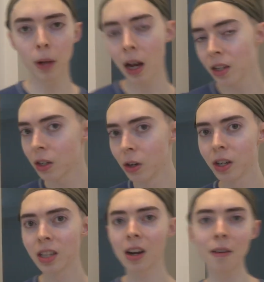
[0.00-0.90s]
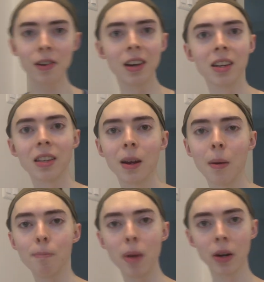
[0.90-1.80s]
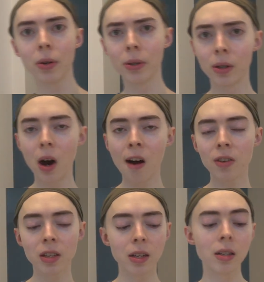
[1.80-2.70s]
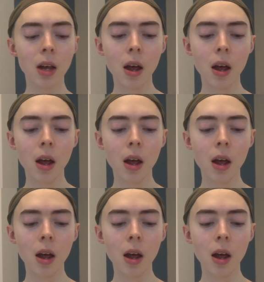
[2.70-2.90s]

plastic surgeon's office, like medical offices.